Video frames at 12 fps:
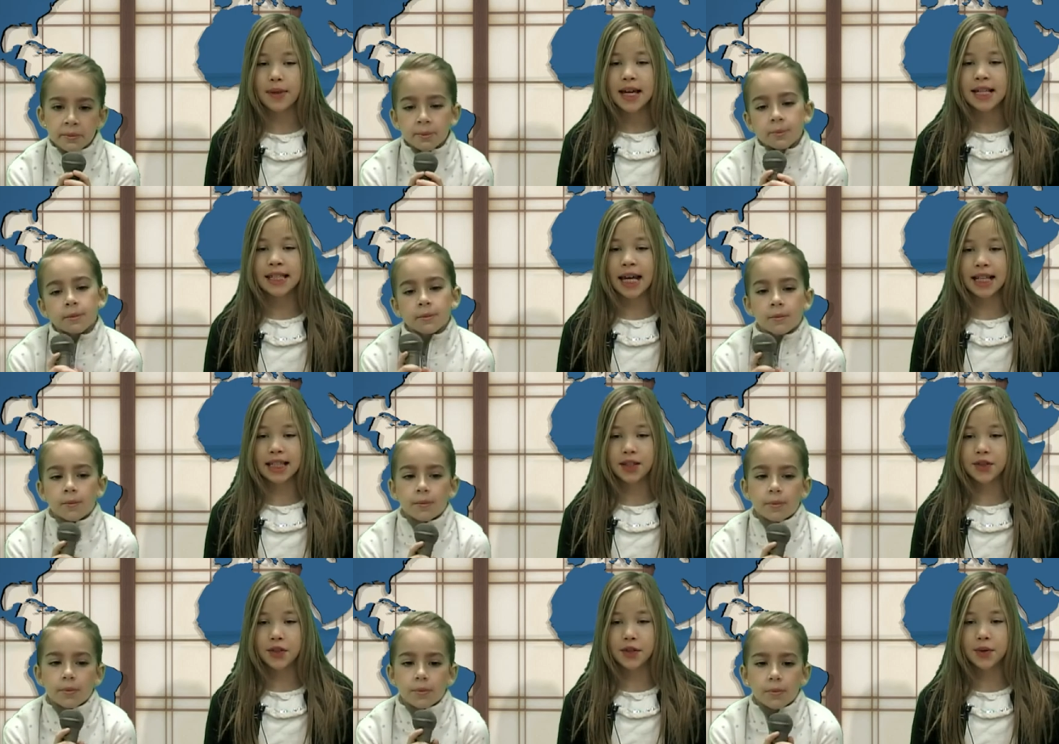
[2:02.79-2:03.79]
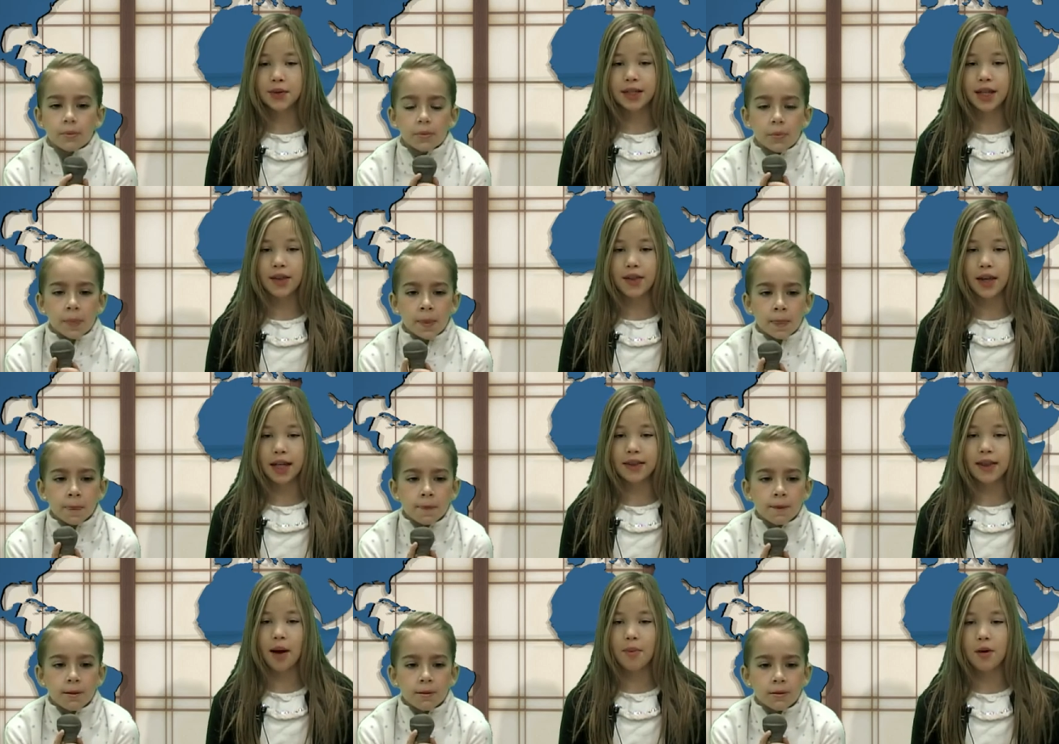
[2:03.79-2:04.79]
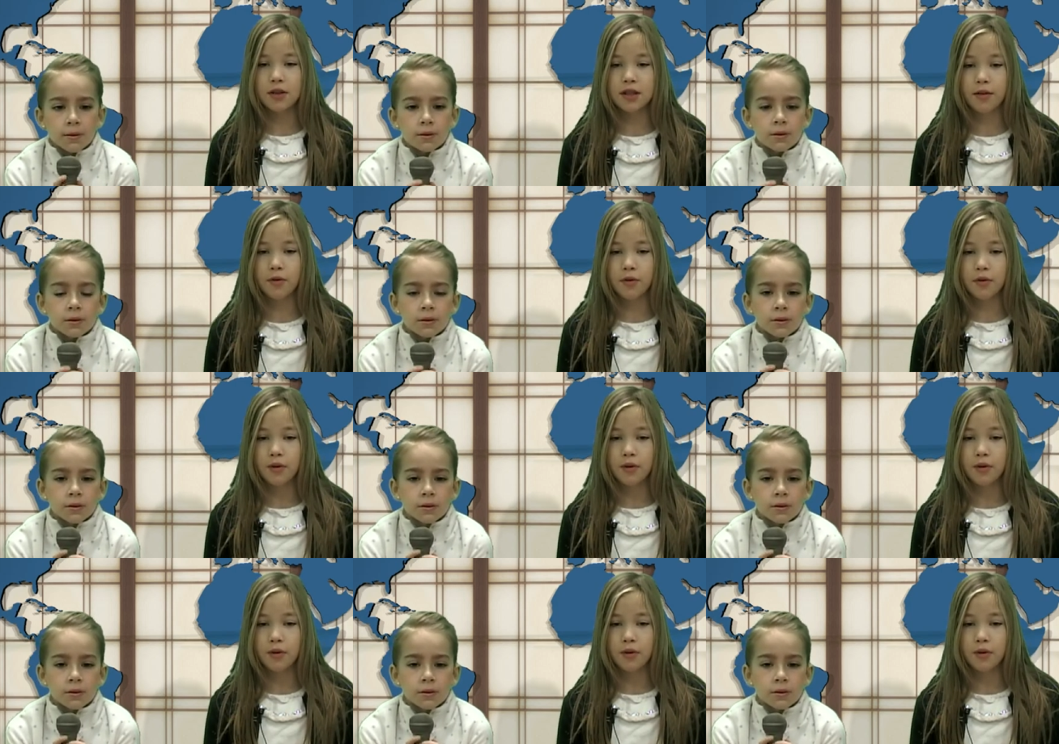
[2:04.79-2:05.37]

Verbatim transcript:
Speaker 1: Scientists used to think that most of